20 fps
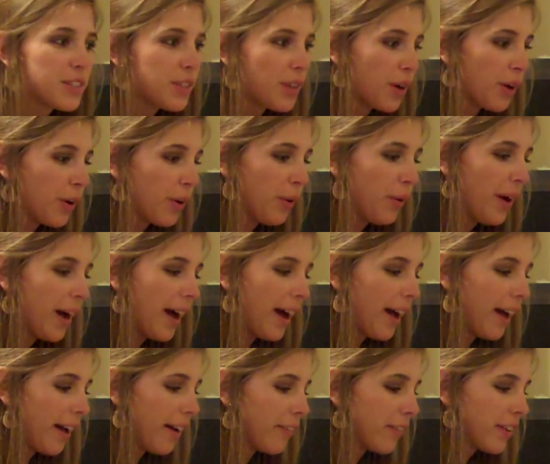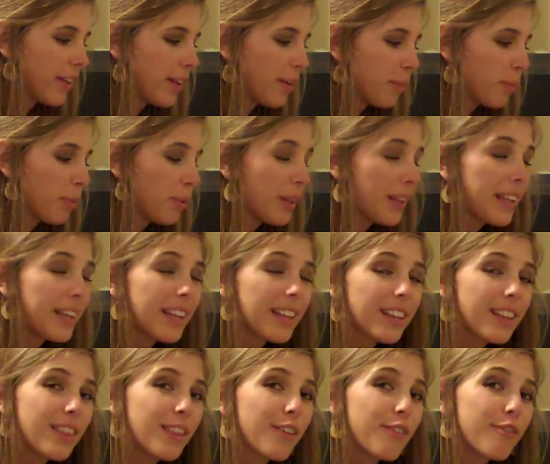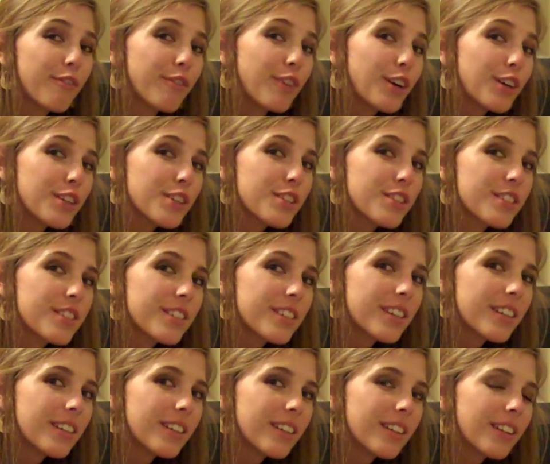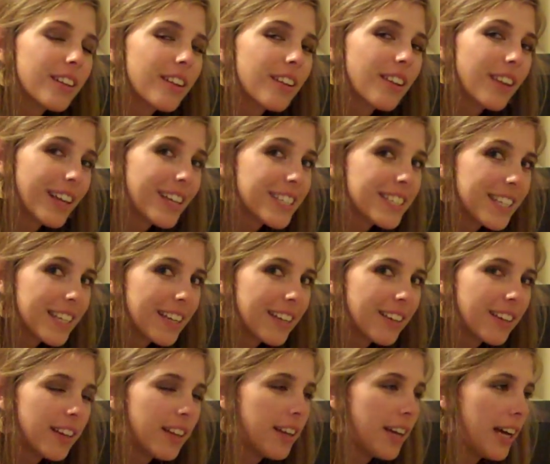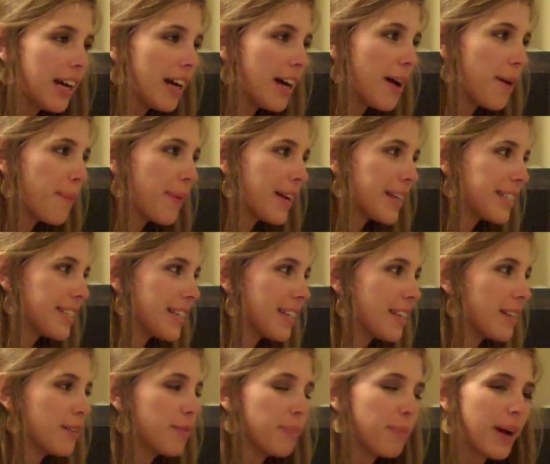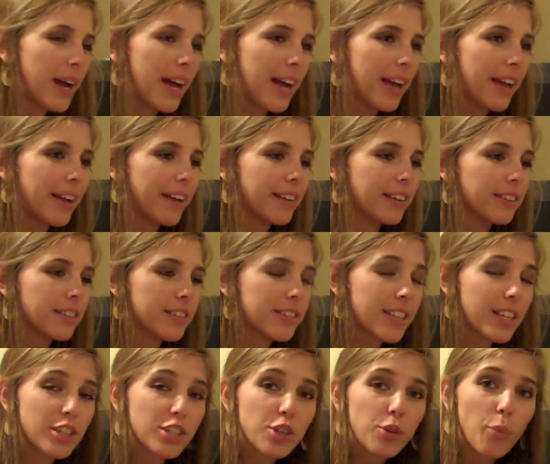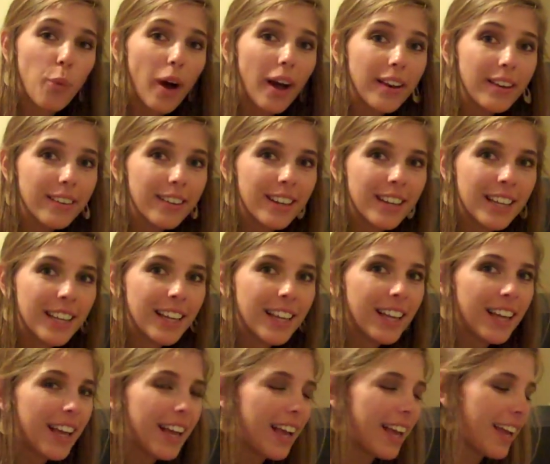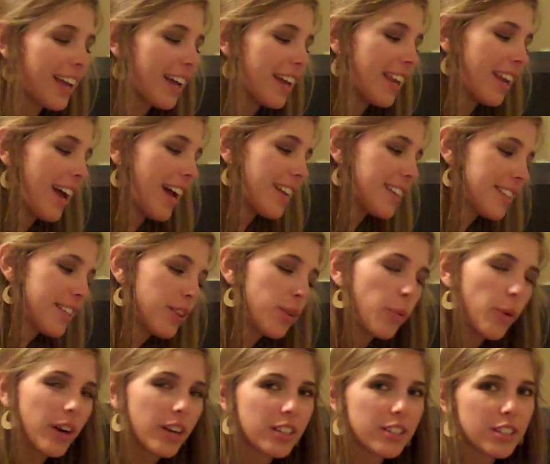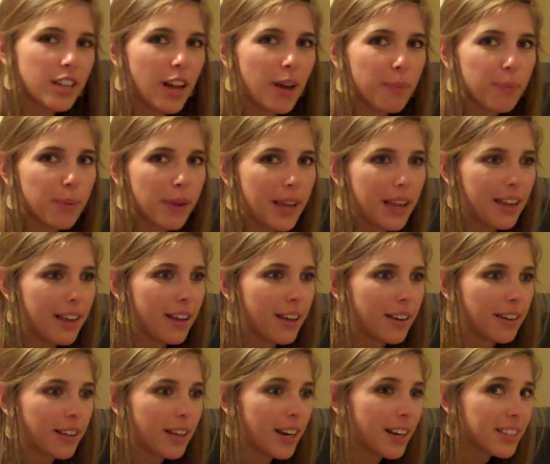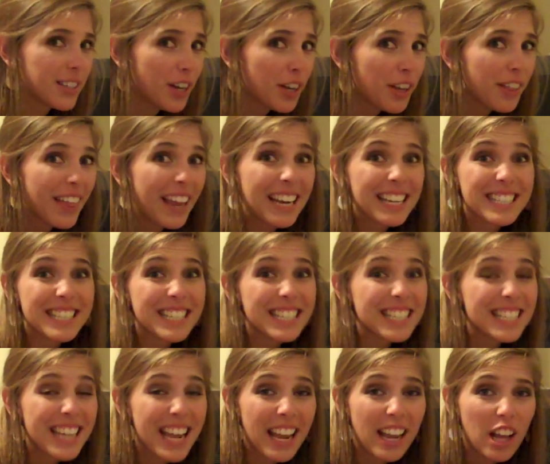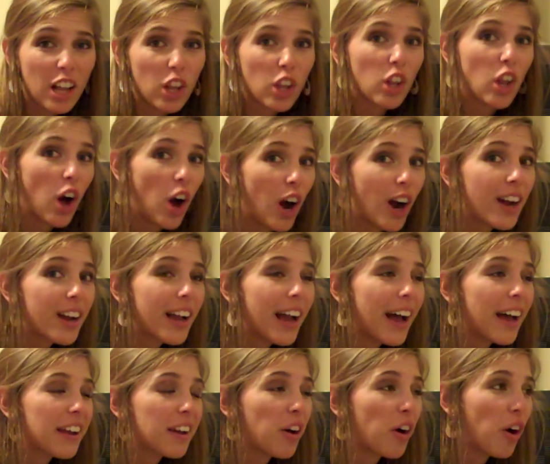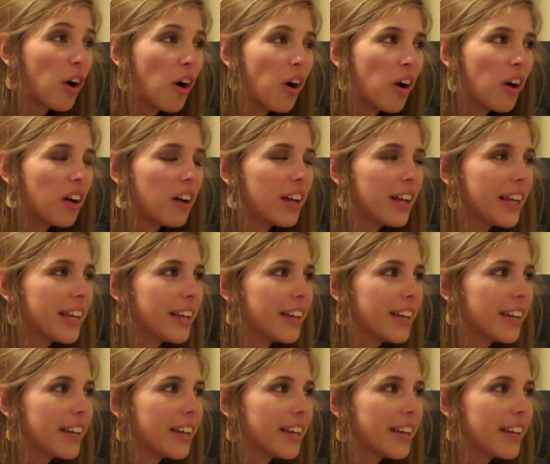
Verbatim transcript: So I've completed the first lesson. I did my session 1 and I did the workshop, and can I tell you that it didn't take long at all.